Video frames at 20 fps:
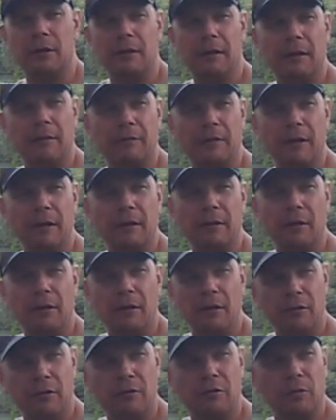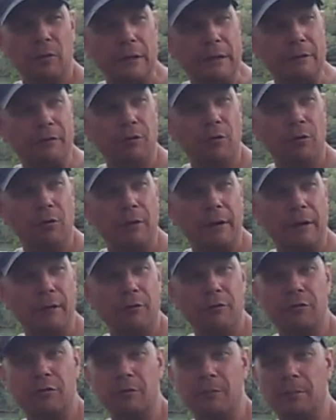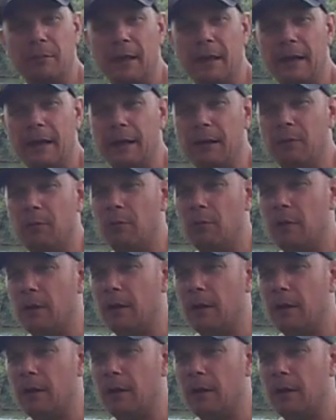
going to give it another 24 hours from now.